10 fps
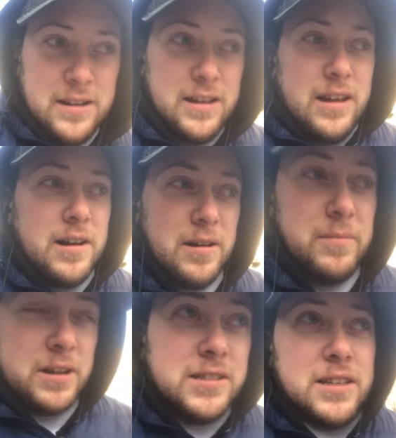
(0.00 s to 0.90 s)

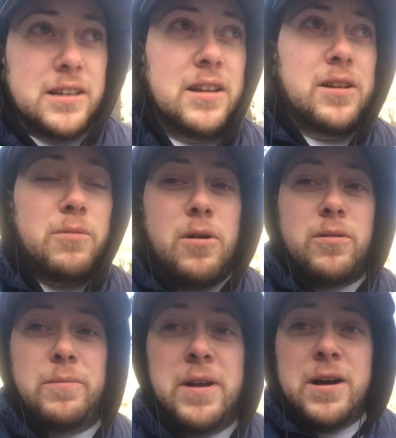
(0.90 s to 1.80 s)
because it
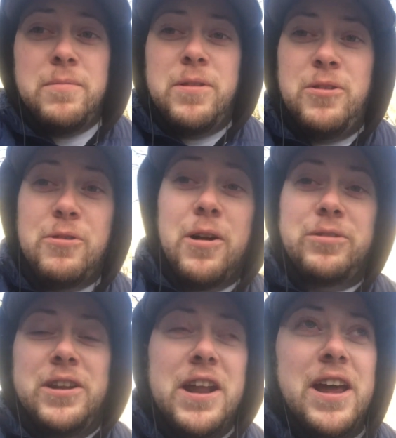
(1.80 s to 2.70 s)
woke me up throughout
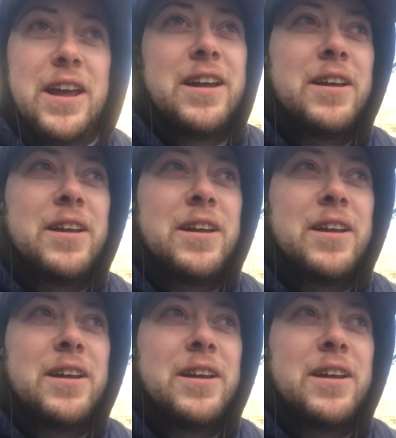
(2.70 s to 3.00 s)
the night.